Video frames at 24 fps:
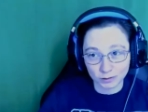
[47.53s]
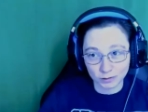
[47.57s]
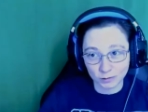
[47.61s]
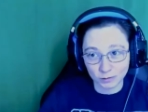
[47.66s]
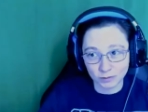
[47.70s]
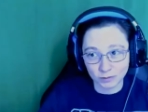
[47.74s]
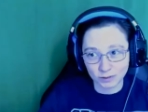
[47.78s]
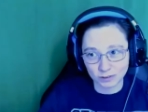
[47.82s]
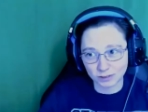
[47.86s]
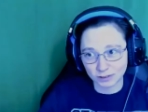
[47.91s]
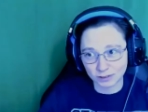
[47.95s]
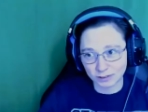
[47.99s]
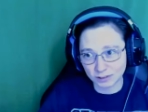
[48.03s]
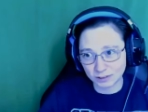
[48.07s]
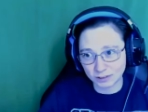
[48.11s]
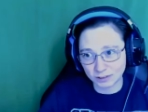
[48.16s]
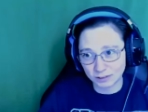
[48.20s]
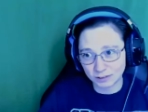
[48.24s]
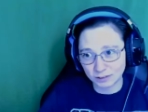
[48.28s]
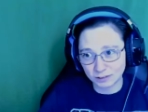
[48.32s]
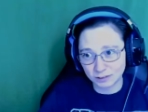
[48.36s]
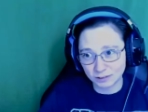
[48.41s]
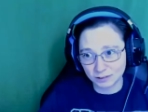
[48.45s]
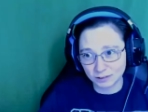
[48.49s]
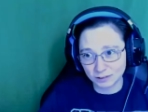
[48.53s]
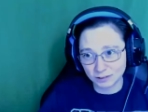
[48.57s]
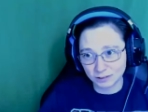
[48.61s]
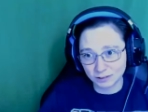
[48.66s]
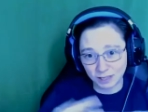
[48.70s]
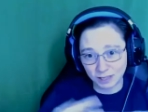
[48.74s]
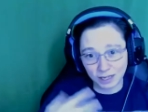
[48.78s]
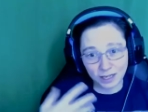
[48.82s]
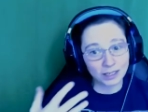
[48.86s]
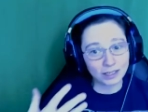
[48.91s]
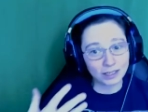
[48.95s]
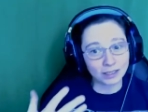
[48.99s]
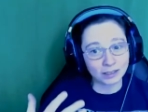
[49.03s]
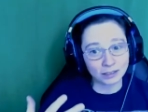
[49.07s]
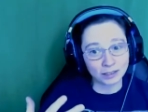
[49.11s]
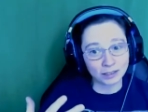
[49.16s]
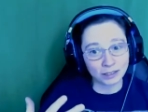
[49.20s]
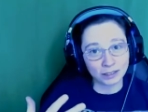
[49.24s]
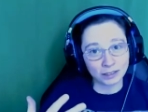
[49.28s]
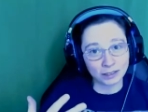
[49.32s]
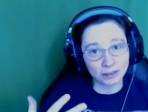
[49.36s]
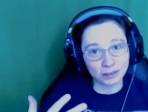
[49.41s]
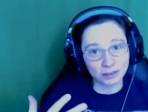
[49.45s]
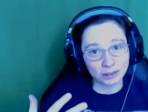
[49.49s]
Well,
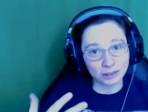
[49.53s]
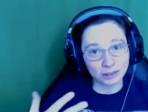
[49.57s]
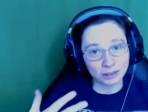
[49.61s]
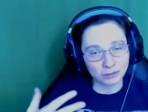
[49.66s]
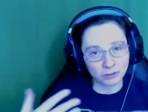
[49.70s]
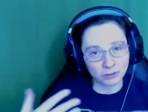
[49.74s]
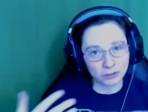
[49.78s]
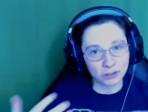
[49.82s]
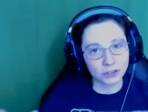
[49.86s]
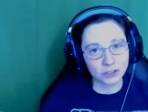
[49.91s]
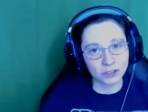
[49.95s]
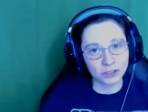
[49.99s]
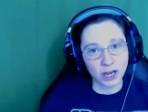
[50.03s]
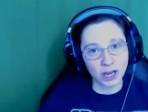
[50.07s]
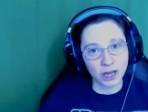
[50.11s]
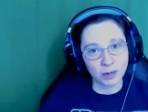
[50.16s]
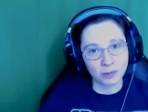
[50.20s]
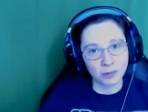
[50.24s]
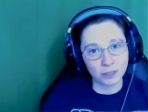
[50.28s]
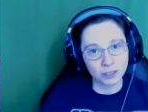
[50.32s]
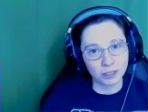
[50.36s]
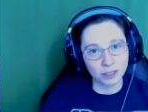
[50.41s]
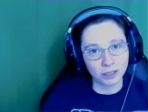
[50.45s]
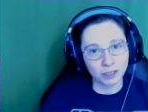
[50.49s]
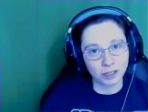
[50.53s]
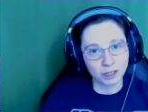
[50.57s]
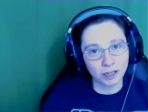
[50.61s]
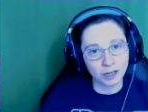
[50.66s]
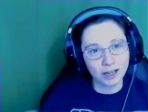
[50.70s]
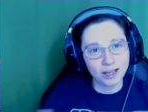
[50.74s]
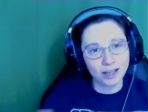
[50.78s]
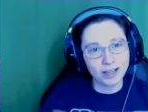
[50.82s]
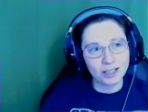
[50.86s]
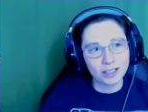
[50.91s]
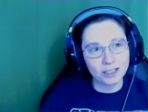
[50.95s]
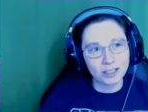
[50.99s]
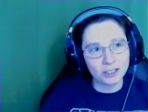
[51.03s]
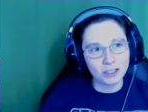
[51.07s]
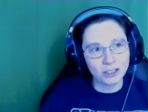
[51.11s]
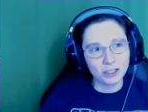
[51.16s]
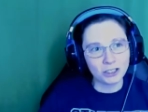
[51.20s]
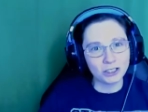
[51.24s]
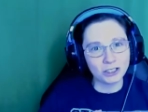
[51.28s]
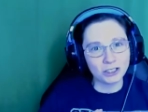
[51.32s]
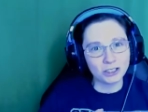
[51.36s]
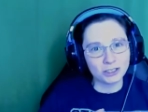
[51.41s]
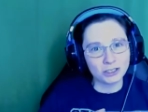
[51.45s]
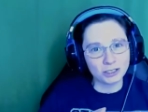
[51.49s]
technically, like the first chapter,
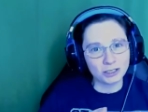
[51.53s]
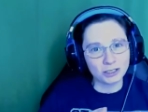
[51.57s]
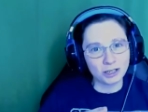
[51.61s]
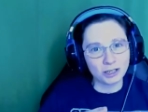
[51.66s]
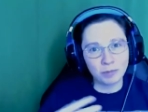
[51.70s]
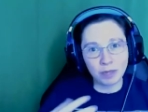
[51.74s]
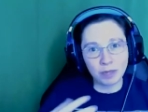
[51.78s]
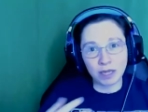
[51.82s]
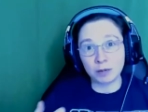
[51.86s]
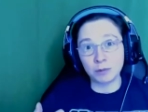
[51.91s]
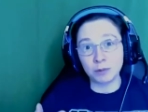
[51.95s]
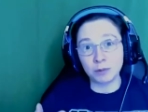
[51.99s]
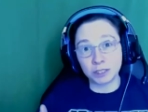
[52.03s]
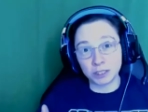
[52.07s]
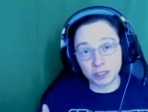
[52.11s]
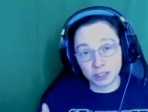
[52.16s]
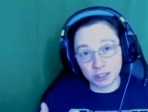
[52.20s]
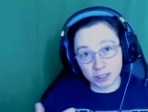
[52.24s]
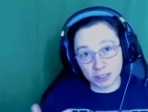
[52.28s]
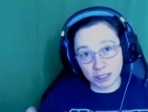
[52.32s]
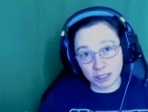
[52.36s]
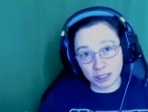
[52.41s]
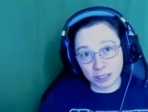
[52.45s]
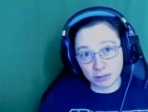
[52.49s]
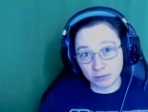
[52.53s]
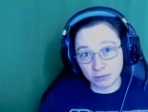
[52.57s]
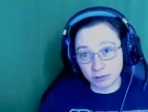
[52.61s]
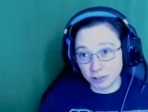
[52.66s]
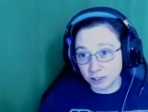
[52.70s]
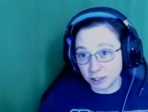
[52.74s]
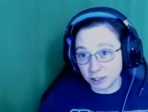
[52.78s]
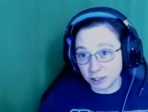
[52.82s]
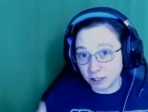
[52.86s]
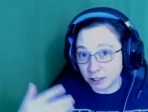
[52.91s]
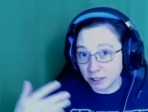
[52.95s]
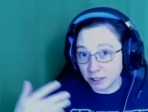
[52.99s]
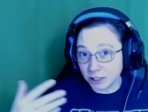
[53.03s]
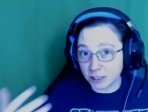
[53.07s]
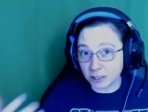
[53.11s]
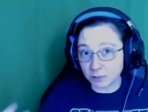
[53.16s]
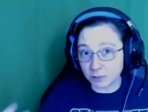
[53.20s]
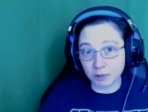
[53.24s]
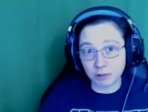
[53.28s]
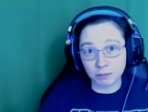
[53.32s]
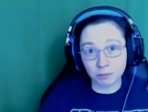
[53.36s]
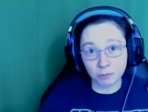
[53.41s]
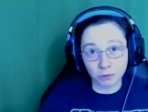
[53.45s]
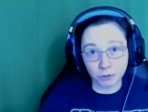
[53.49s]
she's a baby, she's an infant, she'd just
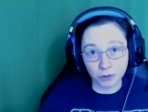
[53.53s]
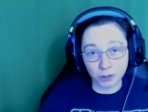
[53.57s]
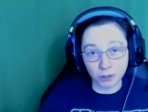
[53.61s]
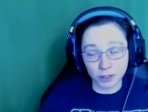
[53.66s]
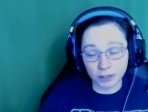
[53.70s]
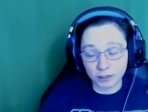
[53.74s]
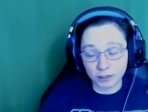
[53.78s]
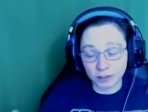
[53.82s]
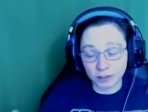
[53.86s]
been born,